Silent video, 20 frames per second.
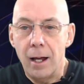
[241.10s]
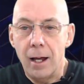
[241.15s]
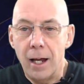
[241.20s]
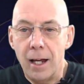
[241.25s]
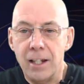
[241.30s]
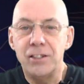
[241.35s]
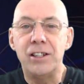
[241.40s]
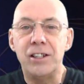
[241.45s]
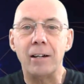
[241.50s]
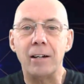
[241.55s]

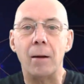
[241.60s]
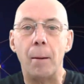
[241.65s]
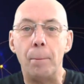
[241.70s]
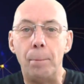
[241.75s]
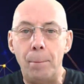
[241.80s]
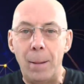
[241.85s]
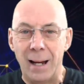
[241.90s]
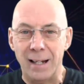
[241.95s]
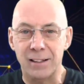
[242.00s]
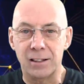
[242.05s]
is there a
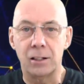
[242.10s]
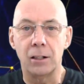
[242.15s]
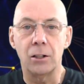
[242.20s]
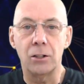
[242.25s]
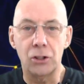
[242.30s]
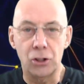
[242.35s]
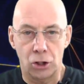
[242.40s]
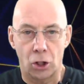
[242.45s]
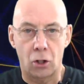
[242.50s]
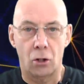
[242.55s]

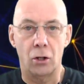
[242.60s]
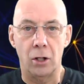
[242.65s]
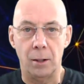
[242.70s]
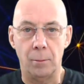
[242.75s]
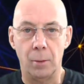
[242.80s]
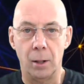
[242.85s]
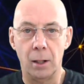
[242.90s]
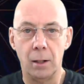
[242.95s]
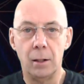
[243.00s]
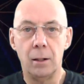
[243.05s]
better
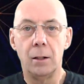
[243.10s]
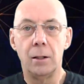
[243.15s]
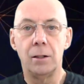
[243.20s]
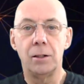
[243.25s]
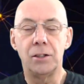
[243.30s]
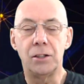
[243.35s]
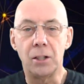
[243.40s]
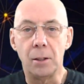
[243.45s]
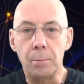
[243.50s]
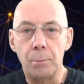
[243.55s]
time
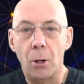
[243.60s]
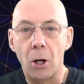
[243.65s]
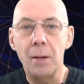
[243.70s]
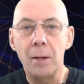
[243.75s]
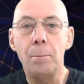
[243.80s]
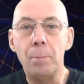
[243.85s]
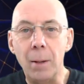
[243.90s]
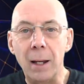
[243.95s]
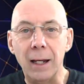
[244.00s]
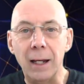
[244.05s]
to
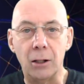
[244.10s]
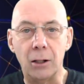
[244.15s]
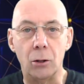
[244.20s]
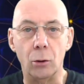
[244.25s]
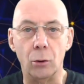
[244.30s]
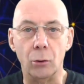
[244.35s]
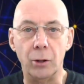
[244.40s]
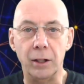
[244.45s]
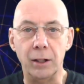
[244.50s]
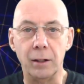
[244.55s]
buy
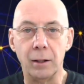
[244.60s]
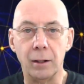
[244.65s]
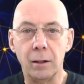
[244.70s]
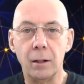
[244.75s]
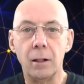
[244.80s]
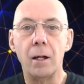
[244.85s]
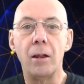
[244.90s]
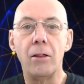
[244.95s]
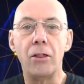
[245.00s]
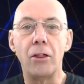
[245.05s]
Bitcoin
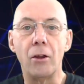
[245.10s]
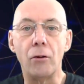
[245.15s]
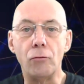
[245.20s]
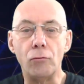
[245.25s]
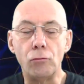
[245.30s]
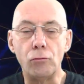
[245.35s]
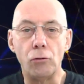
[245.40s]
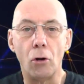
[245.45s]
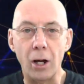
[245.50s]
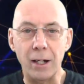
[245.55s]

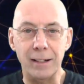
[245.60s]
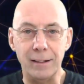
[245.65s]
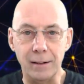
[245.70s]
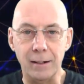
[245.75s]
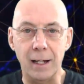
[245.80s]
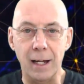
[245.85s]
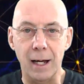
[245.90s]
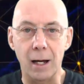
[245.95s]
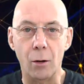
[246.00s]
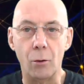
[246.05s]
than right
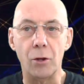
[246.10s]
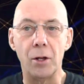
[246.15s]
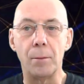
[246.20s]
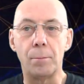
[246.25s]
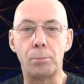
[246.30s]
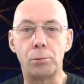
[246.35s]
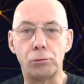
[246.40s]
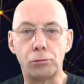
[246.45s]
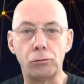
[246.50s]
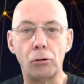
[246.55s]
now.
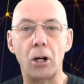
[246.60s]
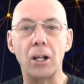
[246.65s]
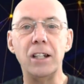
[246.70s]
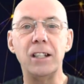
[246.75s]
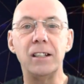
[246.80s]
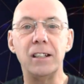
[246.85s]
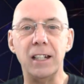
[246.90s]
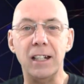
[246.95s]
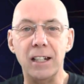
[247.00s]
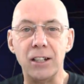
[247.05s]
The
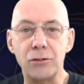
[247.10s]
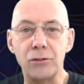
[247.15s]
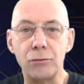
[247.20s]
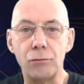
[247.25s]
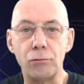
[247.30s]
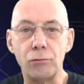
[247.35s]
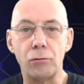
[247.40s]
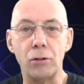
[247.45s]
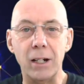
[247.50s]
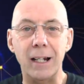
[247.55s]
price is
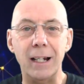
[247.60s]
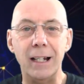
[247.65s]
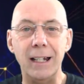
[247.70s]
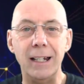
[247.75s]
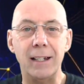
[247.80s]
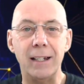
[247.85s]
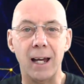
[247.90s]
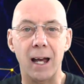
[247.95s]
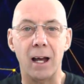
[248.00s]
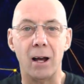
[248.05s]

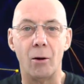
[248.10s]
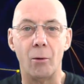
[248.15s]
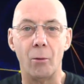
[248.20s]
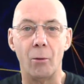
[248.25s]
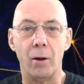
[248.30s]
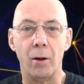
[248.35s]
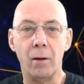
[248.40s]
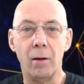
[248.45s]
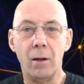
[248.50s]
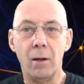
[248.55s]
really
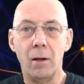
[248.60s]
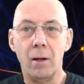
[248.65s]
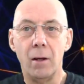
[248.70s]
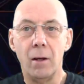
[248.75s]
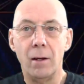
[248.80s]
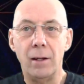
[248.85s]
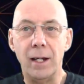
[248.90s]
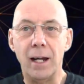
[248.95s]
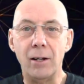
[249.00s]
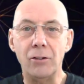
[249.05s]
down.
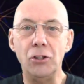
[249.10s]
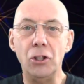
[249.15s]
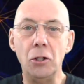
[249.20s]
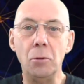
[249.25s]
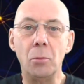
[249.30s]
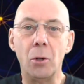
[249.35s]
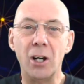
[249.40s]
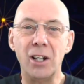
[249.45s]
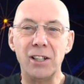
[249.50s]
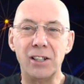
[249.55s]
Now
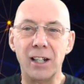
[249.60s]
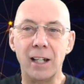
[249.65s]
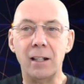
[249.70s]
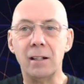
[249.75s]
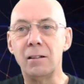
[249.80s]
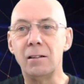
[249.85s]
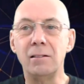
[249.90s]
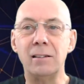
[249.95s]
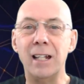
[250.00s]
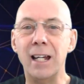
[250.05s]
you might say,
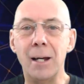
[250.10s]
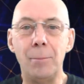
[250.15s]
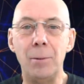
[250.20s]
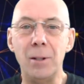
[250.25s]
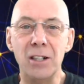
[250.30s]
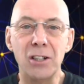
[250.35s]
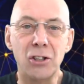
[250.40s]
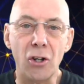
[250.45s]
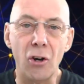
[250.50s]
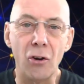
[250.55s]
oh yeah,
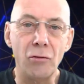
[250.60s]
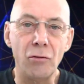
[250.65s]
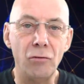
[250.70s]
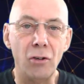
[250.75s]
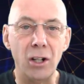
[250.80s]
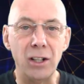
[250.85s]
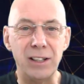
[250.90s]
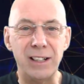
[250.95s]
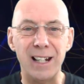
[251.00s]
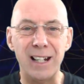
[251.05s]
but it's gone
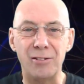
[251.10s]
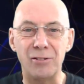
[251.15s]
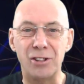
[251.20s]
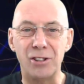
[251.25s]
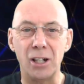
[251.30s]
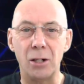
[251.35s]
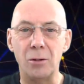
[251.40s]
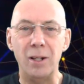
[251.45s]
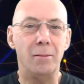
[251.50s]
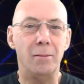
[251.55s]
right down,
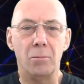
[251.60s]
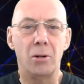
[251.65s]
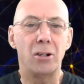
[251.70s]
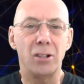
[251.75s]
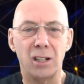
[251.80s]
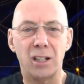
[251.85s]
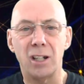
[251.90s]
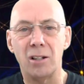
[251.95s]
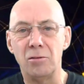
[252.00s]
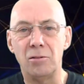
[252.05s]
so it
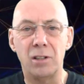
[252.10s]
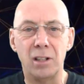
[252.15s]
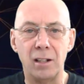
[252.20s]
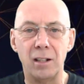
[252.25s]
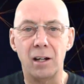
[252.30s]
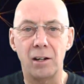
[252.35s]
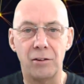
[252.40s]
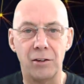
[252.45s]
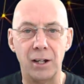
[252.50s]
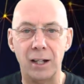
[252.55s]
might go to
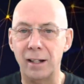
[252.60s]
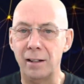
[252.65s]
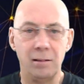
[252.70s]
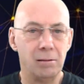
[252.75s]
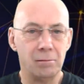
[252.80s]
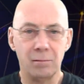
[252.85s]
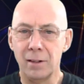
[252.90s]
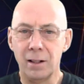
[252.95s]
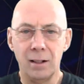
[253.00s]
nothing.